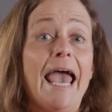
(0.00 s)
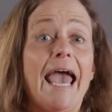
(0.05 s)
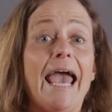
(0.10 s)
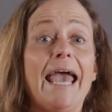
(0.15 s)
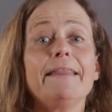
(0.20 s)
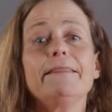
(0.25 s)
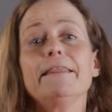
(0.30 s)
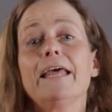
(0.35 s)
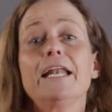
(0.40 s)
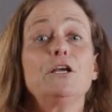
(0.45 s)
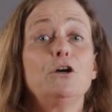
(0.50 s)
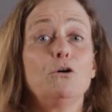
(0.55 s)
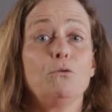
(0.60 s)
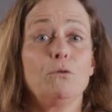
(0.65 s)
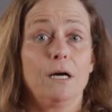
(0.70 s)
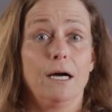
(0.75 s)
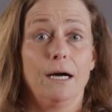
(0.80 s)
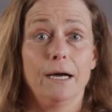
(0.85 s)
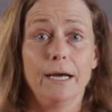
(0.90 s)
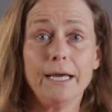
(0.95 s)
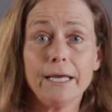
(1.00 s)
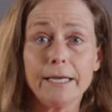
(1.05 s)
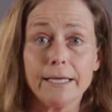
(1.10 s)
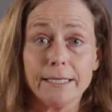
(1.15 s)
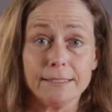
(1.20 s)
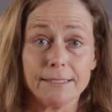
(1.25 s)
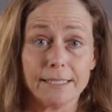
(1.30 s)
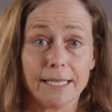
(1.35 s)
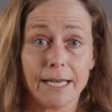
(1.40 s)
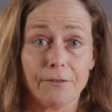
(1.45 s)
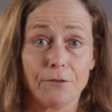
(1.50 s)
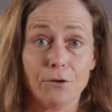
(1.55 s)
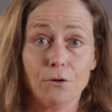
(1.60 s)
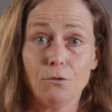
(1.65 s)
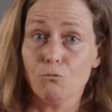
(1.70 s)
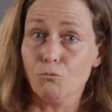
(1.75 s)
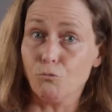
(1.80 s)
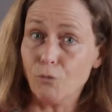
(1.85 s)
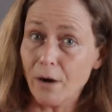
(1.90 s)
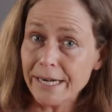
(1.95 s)
and then go kayaking together
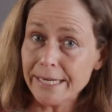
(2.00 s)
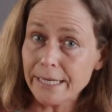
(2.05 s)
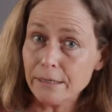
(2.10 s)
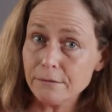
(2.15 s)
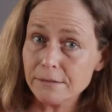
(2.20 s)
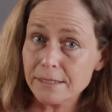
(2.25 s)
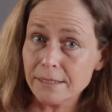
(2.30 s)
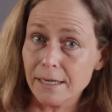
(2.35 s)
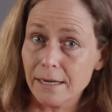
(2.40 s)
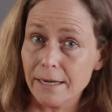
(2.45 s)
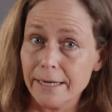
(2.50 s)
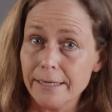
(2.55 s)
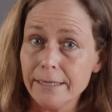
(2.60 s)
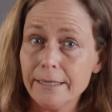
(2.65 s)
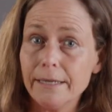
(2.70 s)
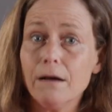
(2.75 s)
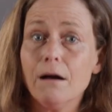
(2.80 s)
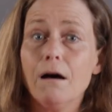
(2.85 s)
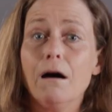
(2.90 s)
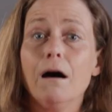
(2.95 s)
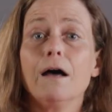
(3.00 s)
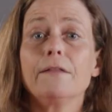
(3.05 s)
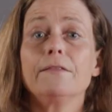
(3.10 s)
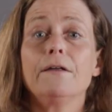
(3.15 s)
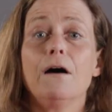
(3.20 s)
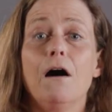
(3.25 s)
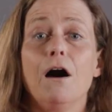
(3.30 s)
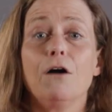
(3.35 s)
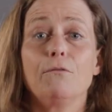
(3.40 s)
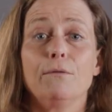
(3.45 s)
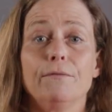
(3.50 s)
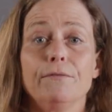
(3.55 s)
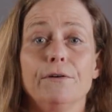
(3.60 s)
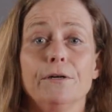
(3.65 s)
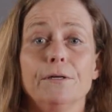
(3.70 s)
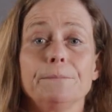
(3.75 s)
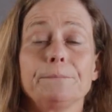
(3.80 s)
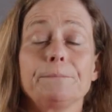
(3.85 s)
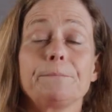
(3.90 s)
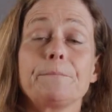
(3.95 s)
right outside on the Haw River.